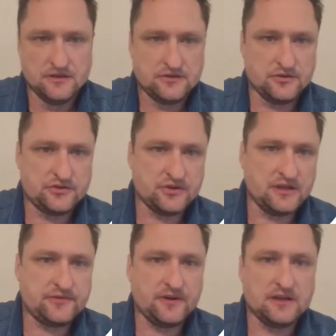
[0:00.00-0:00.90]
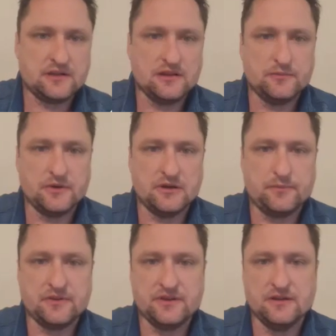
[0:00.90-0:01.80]
So stratified columnar
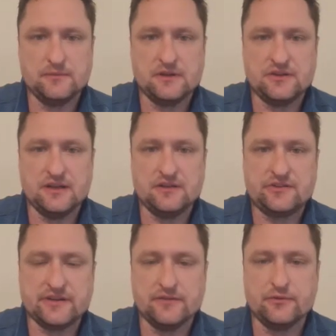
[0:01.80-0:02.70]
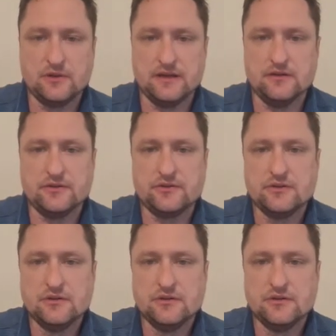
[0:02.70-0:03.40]
epithelium contains several layers,